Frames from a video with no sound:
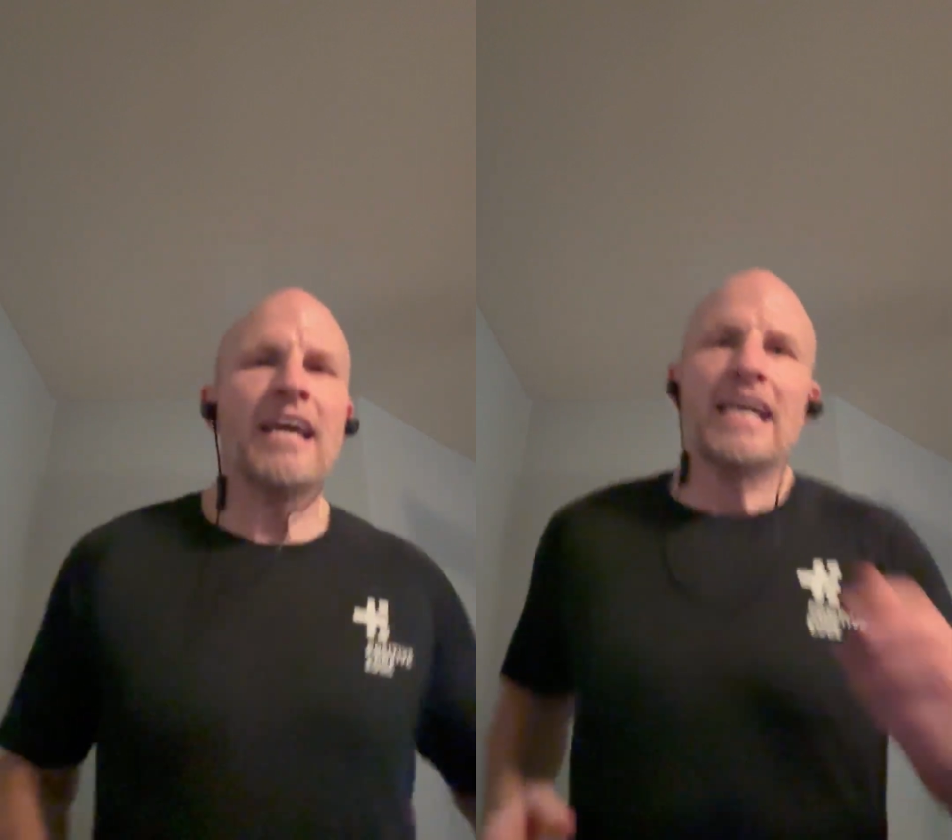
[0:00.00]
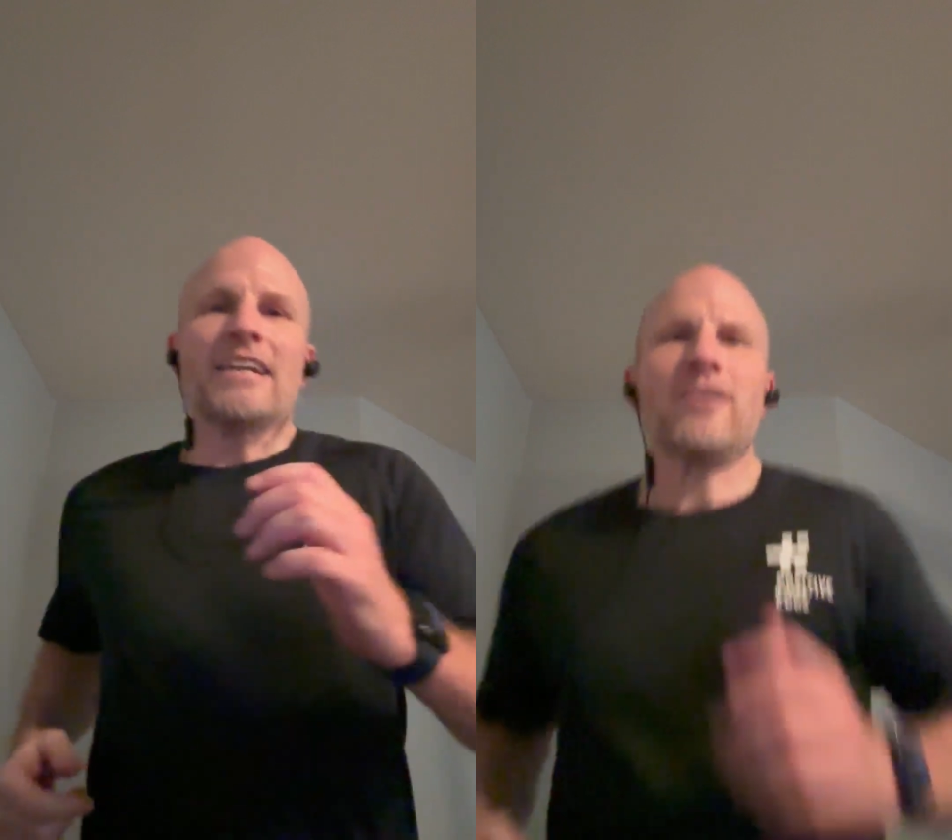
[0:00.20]

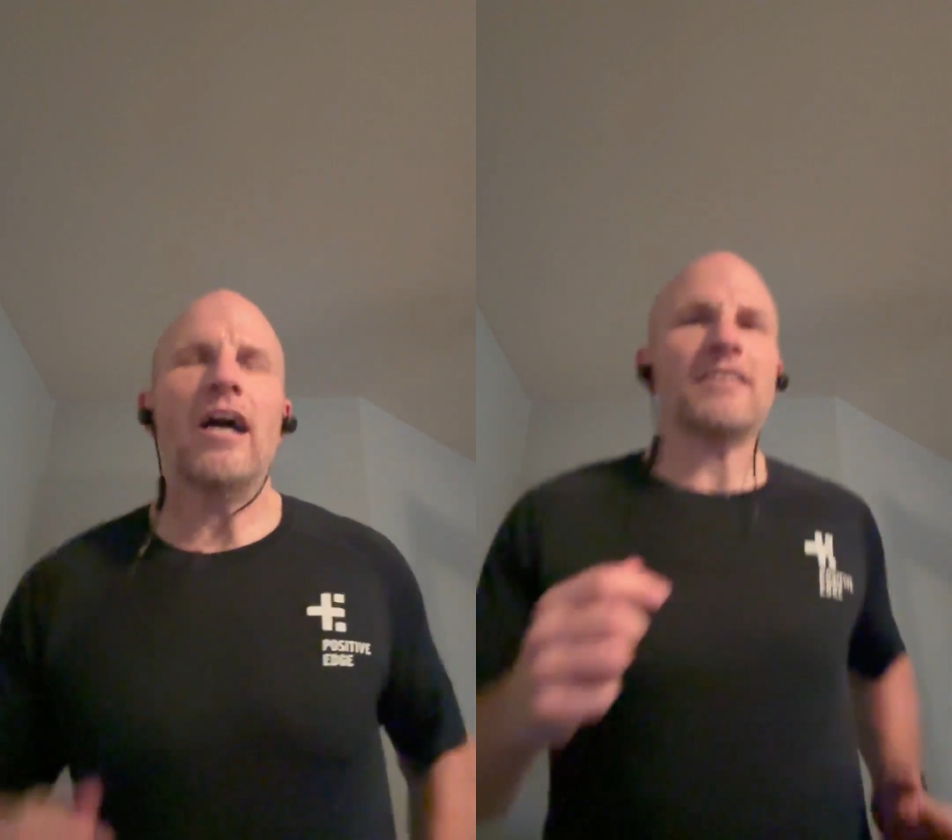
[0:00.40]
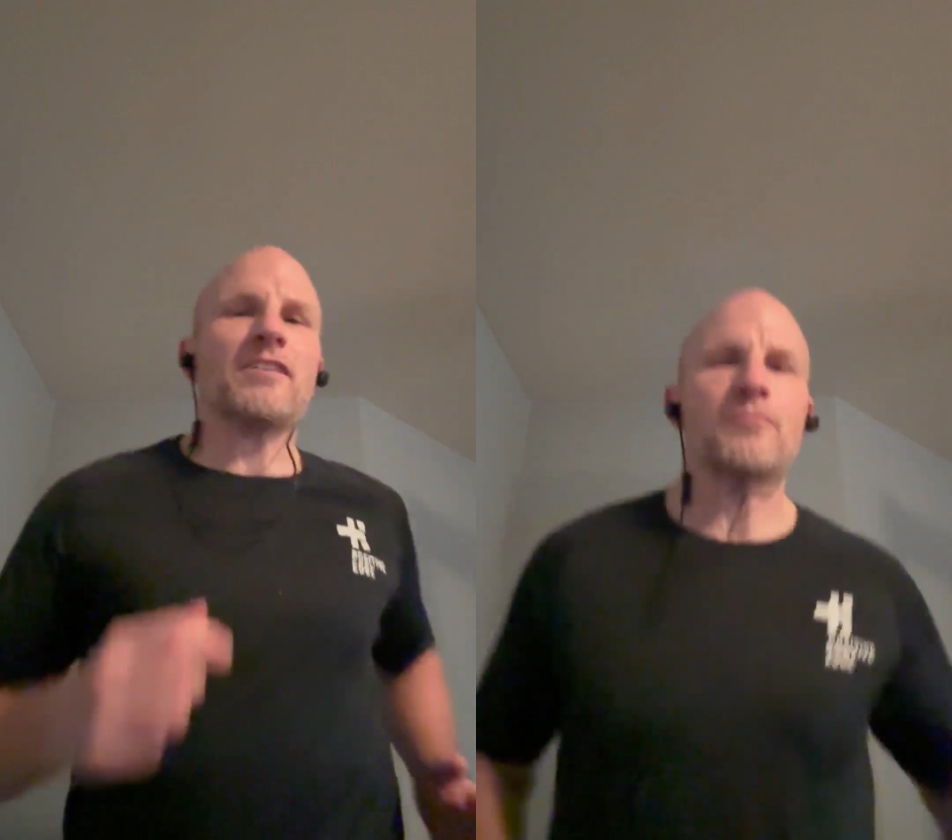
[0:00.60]
it
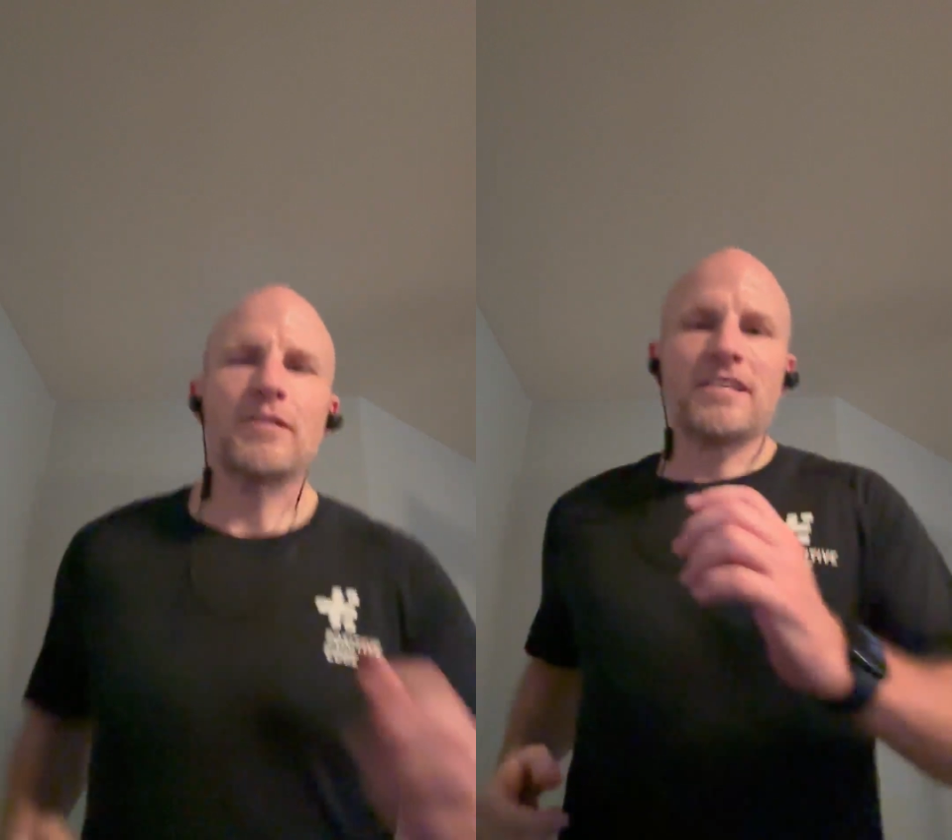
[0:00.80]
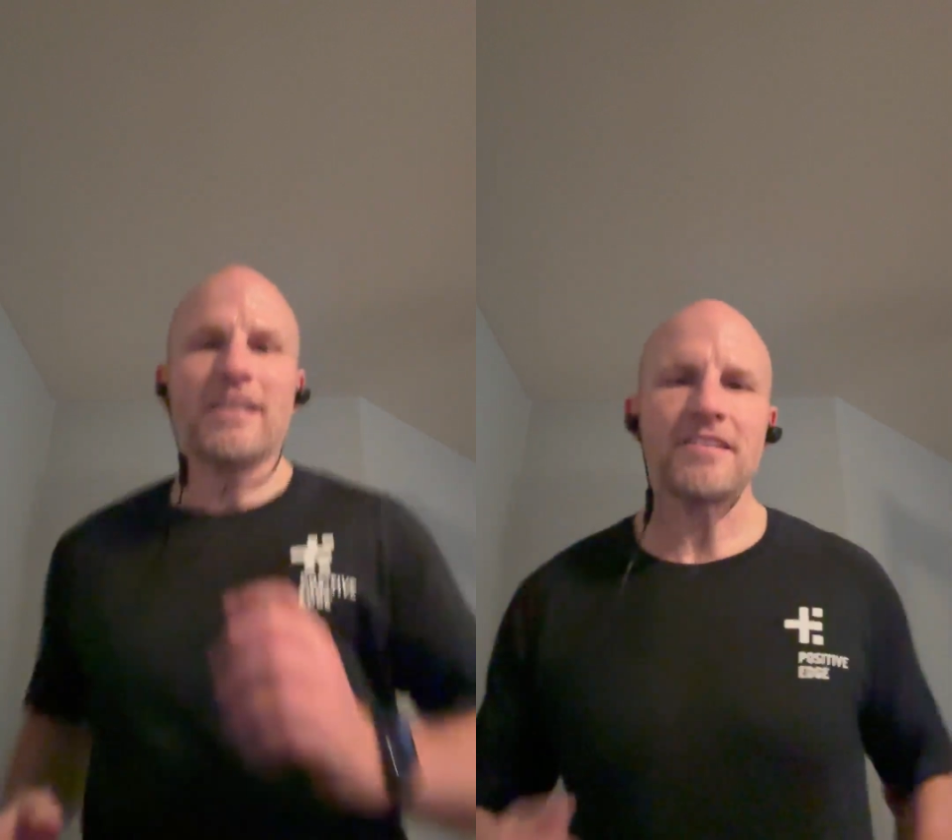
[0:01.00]
causes
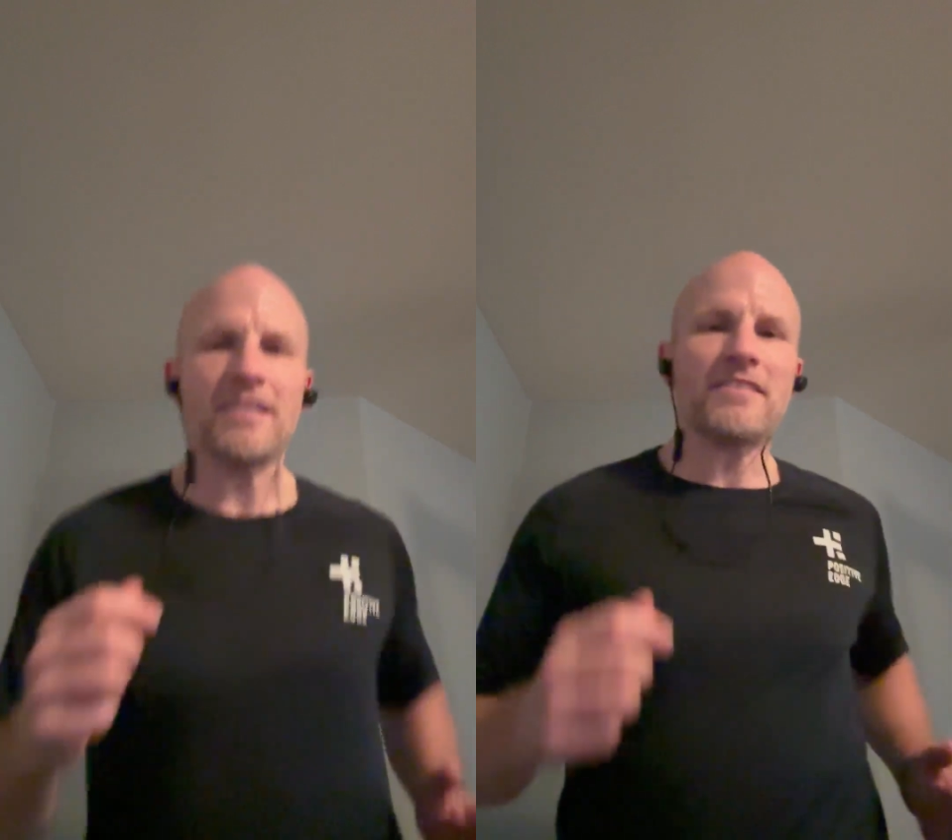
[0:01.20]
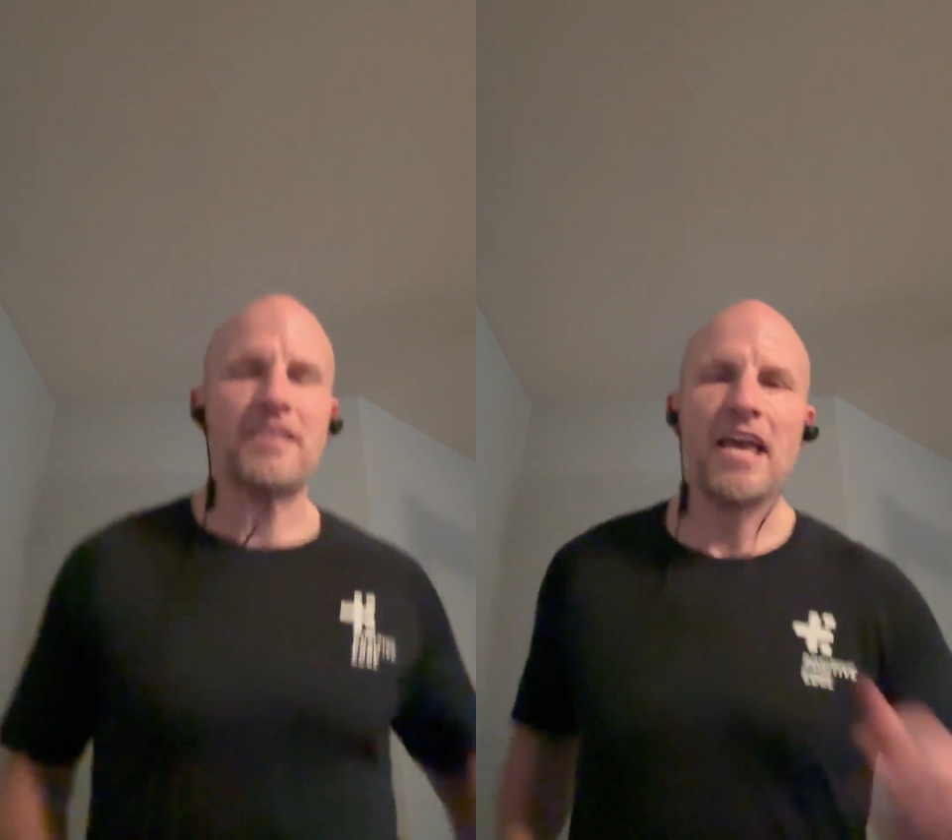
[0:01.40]

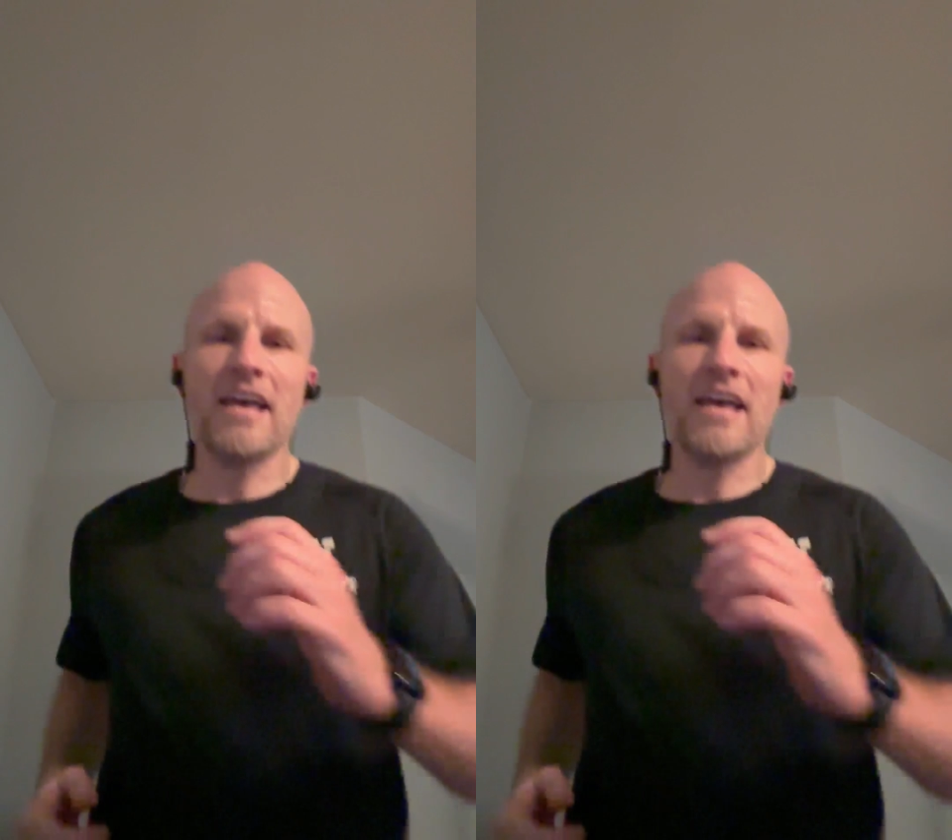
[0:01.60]
resistance,